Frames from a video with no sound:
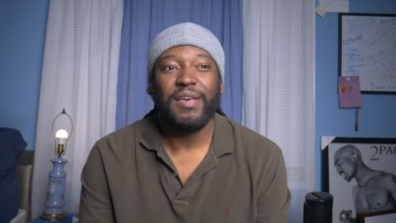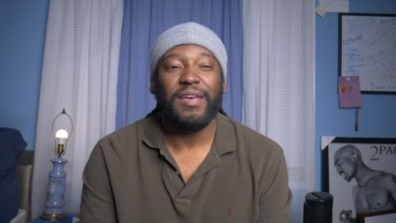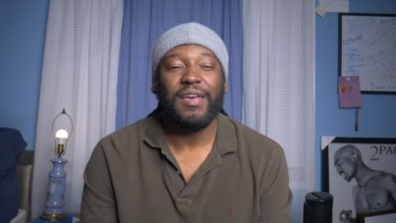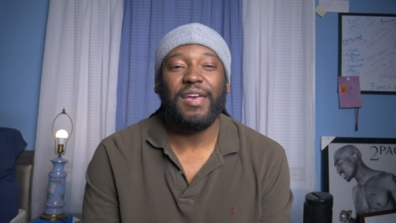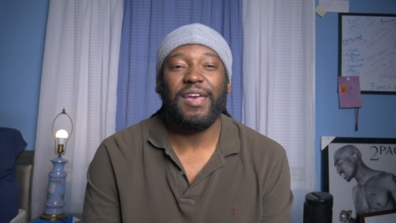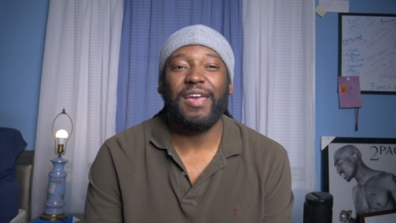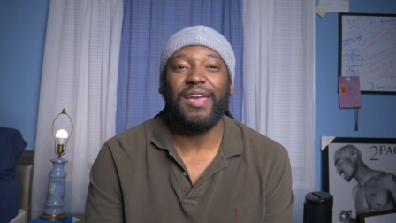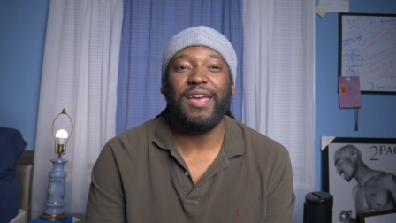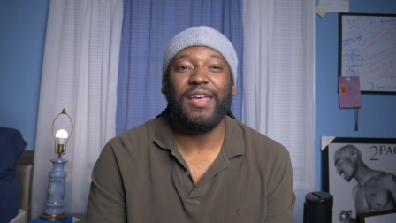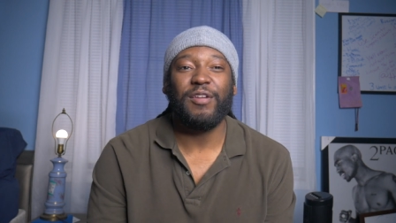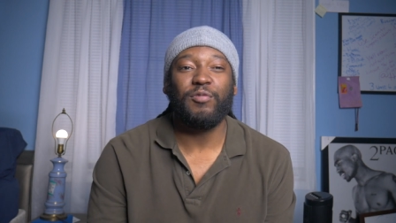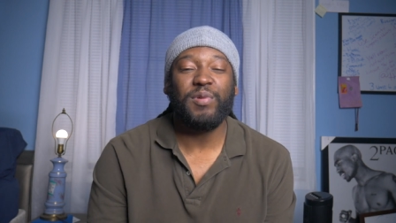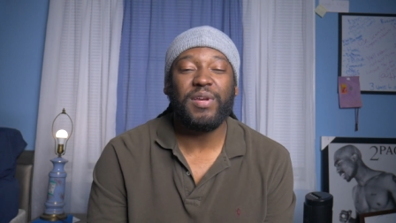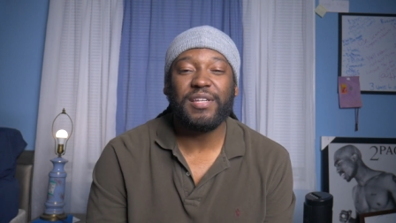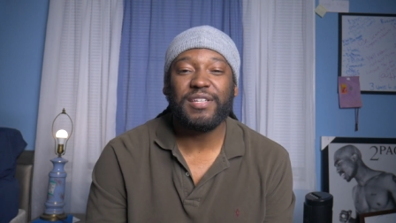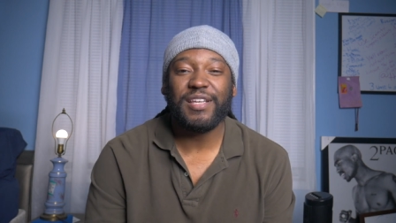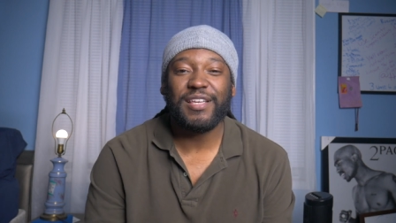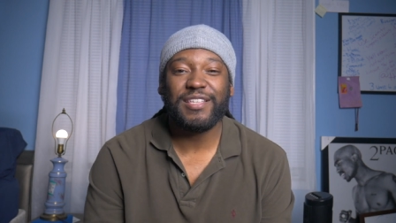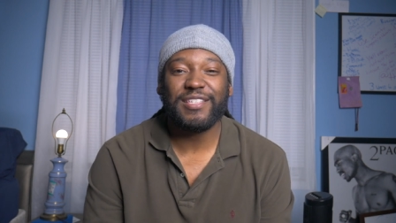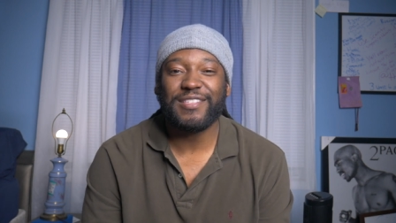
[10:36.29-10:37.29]
And we
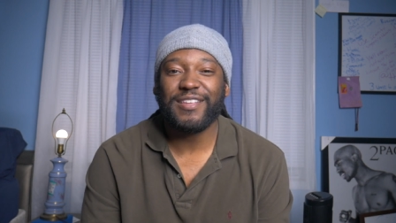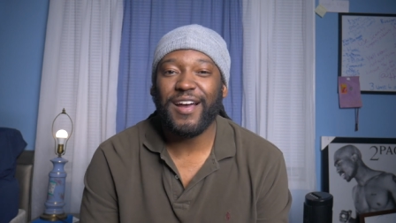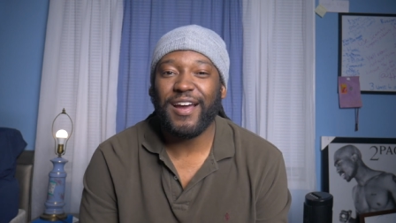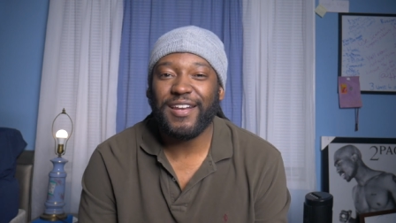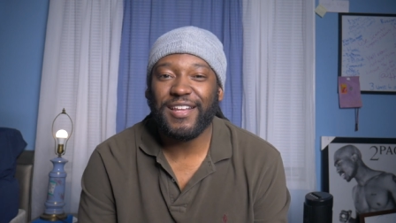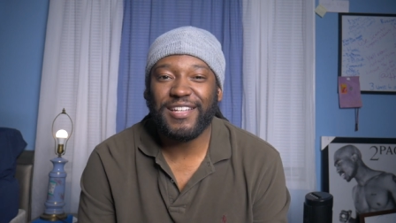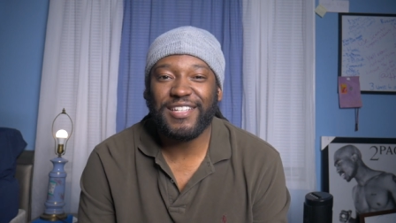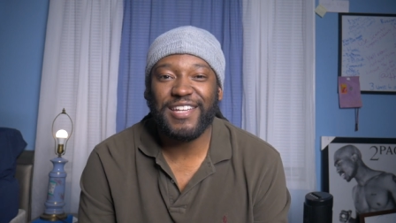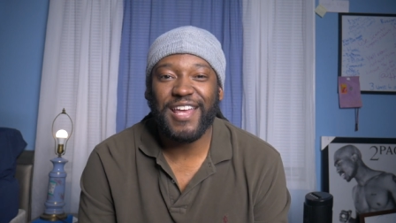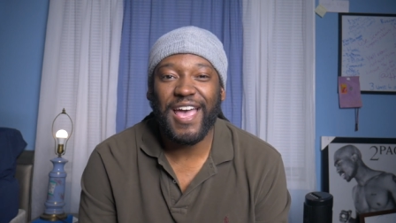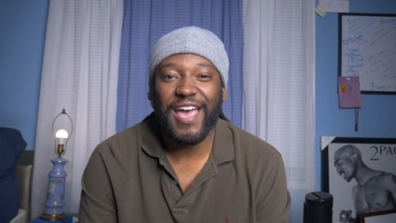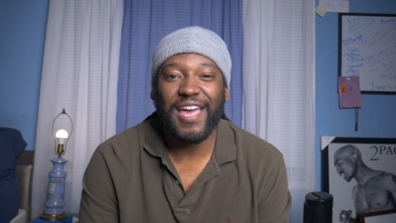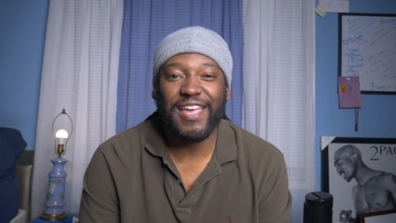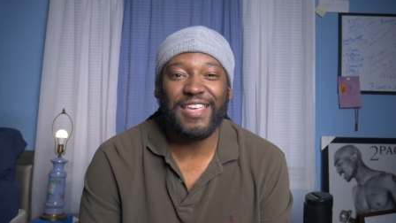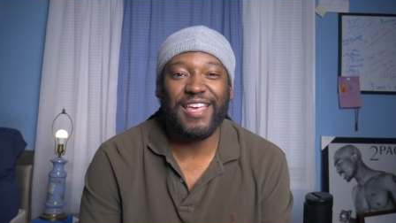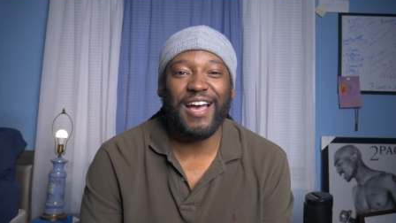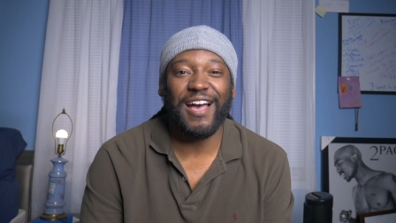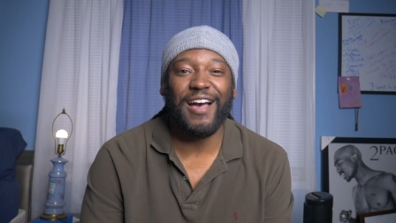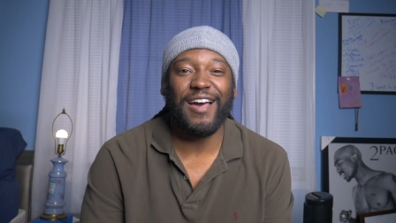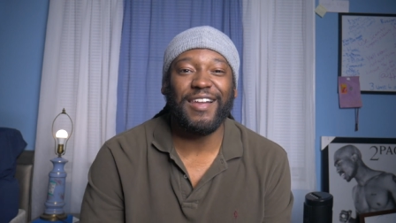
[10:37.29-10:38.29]
just started chatting,
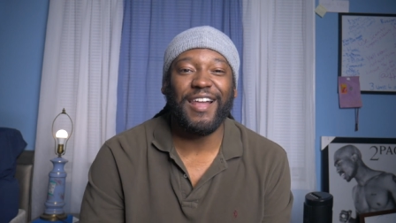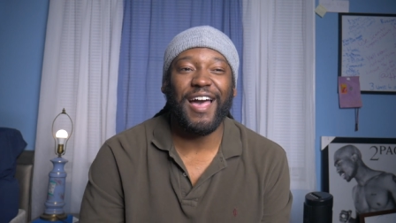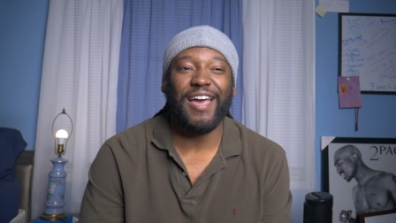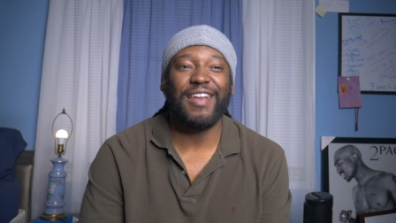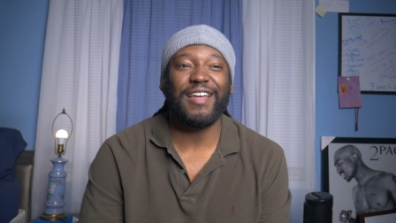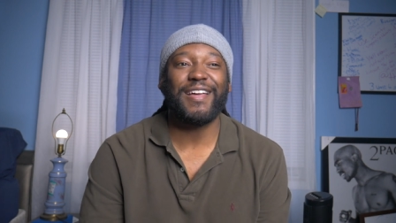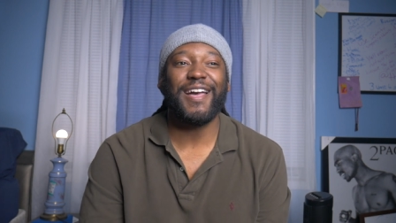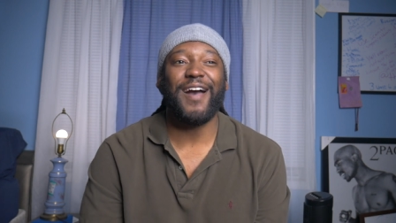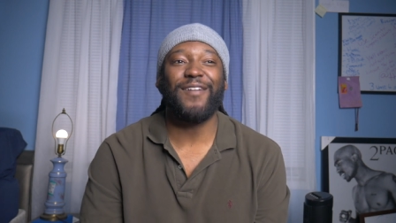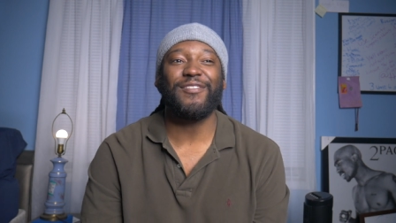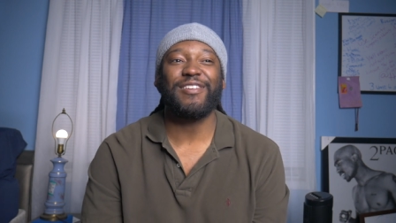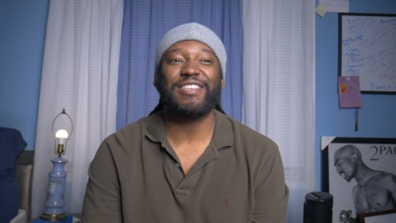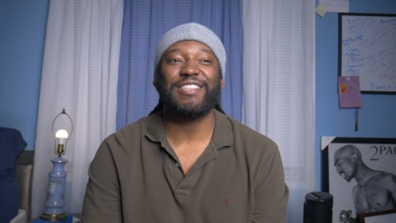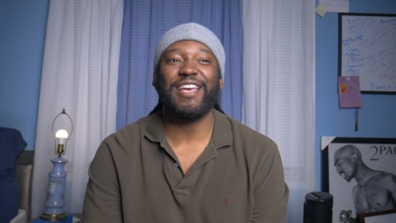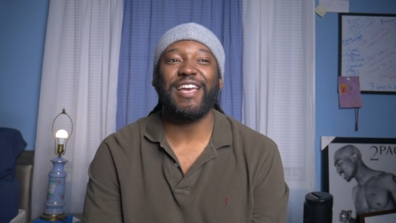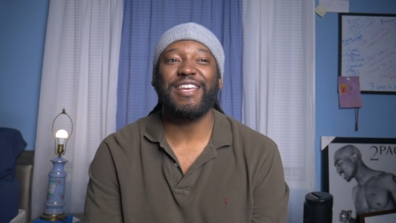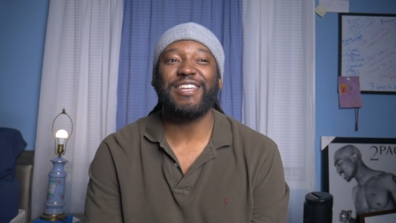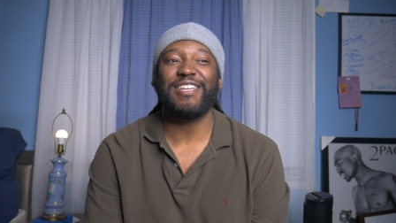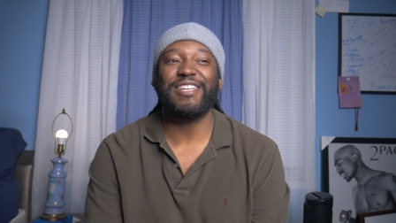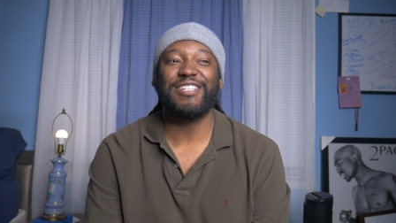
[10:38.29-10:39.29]
y'all. Like, the
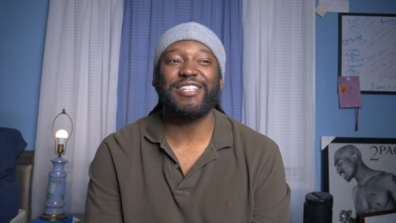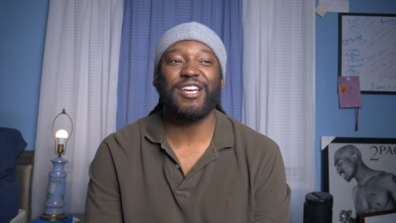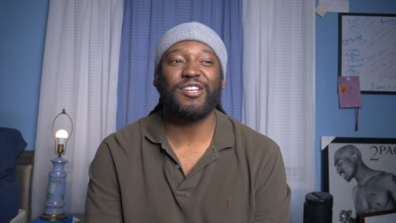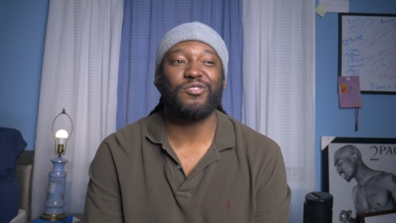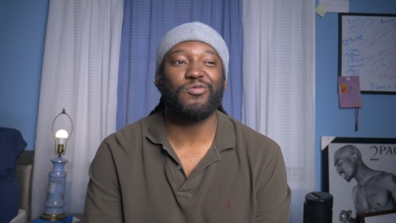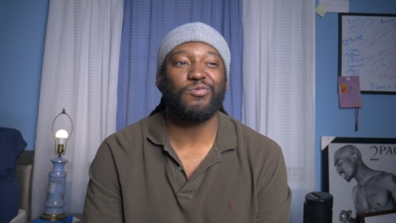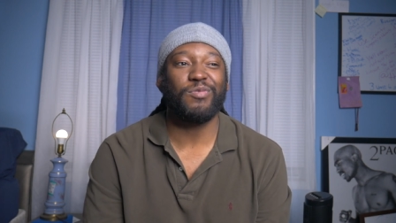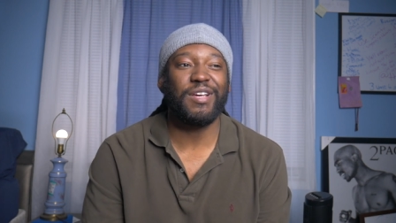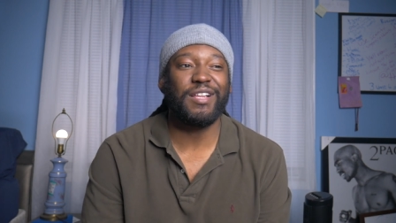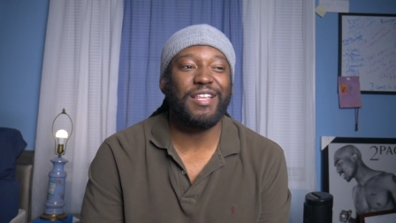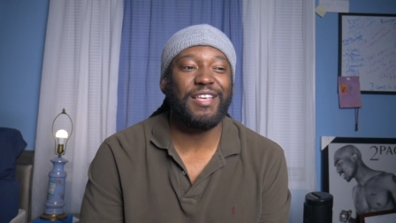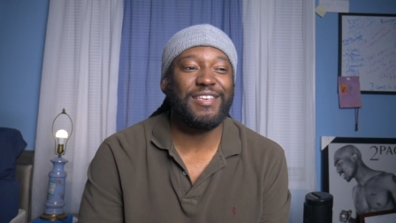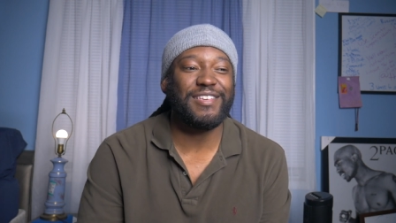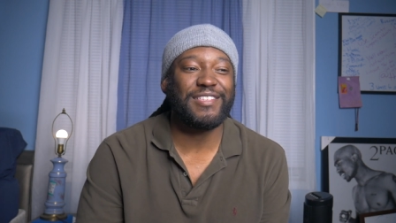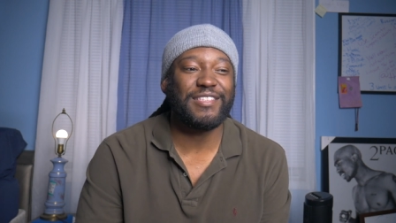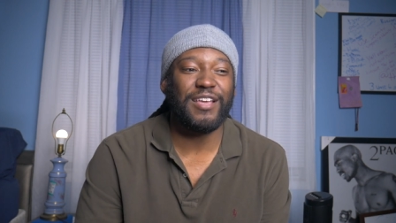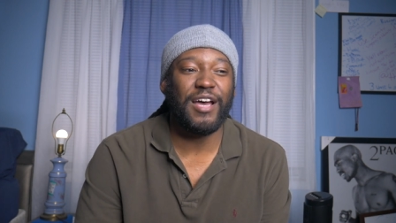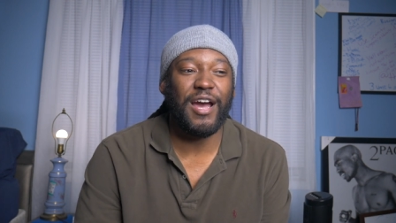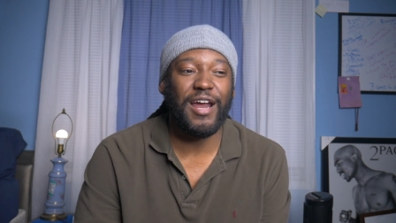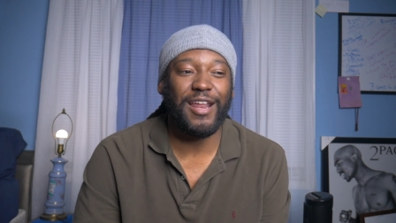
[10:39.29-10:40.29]
conversation just really
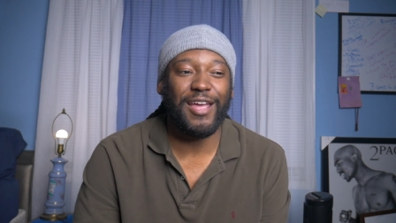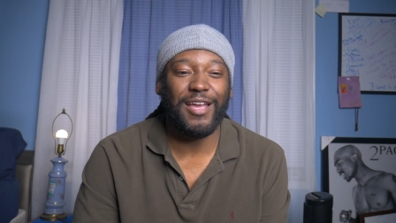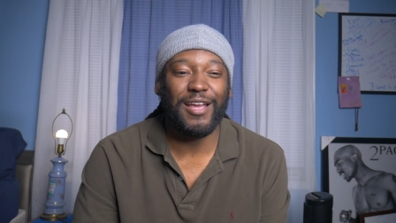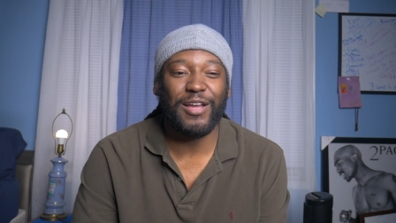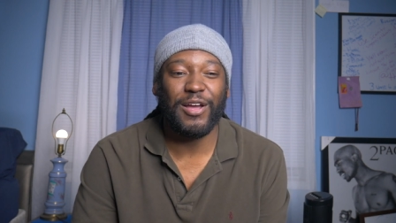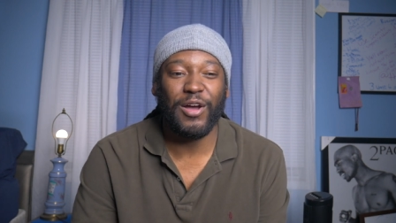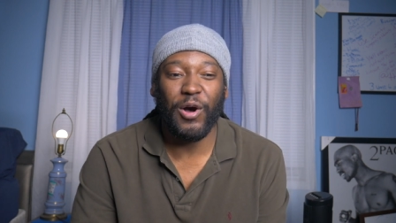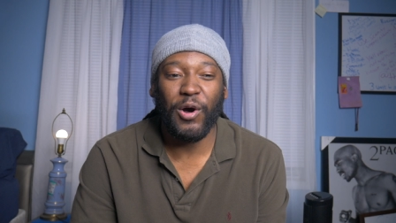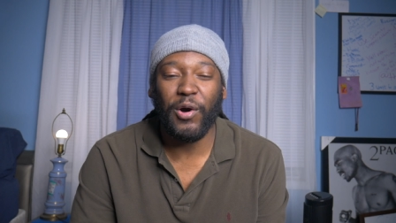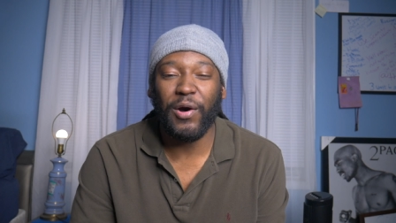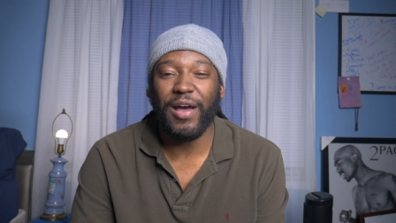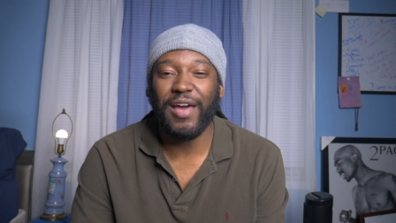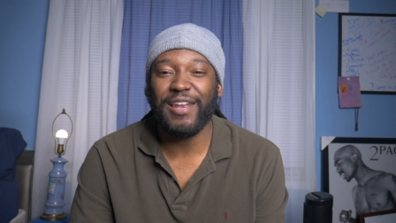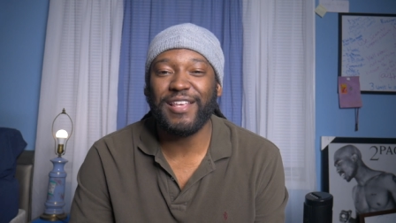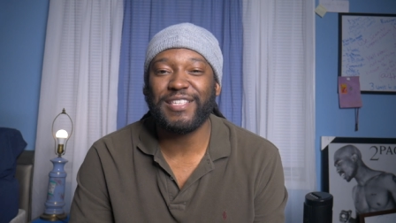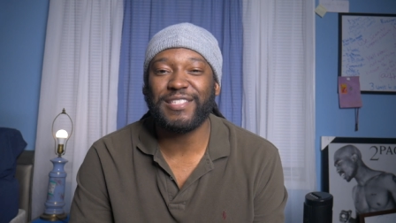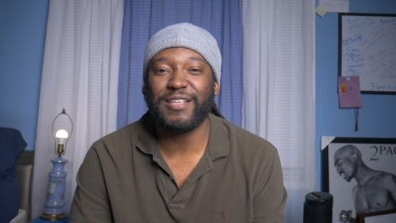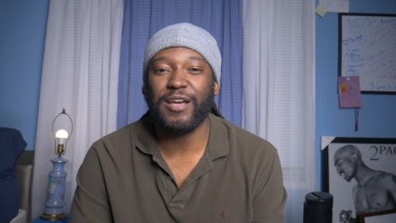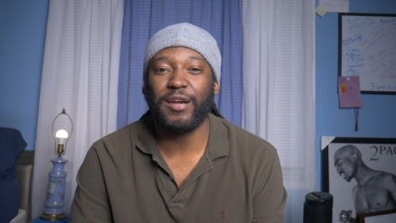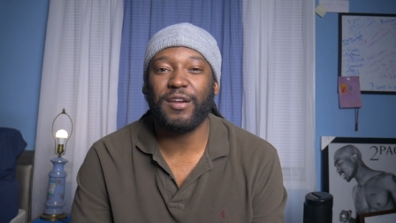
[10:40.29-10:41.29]
started going. It
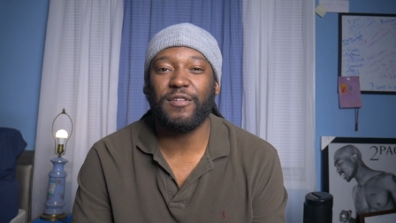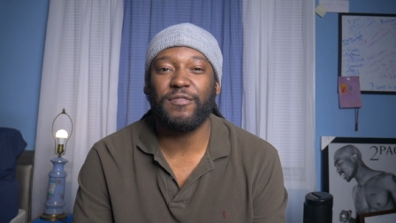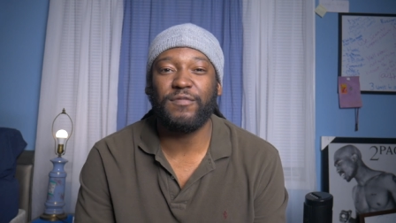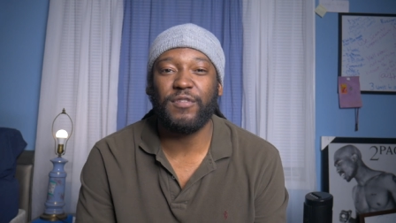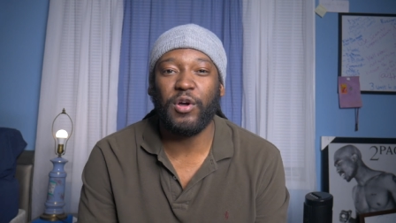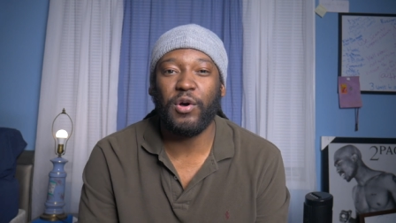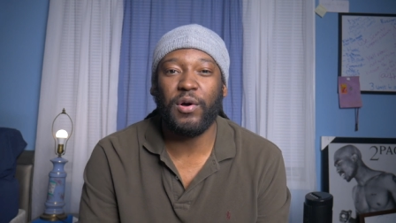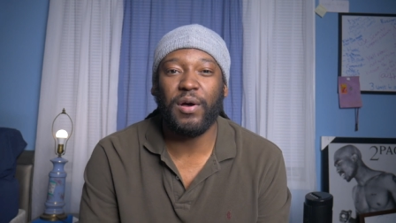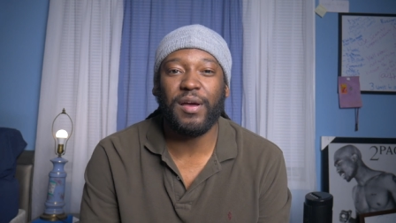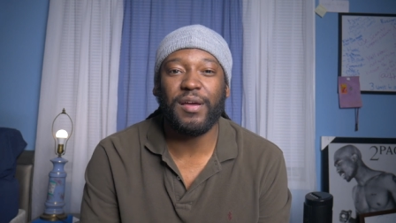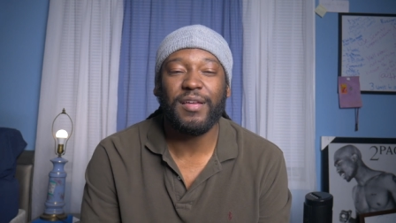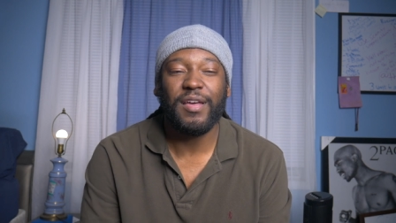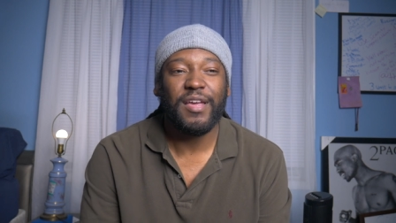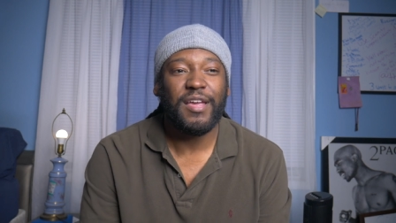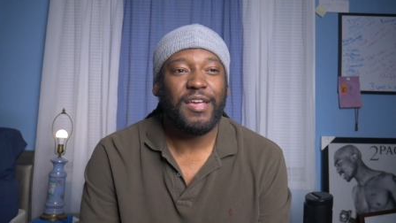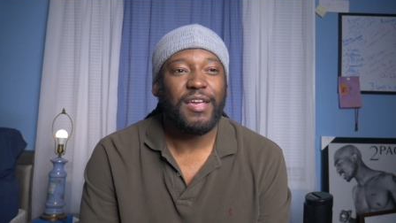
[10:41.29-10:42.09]
started flowing.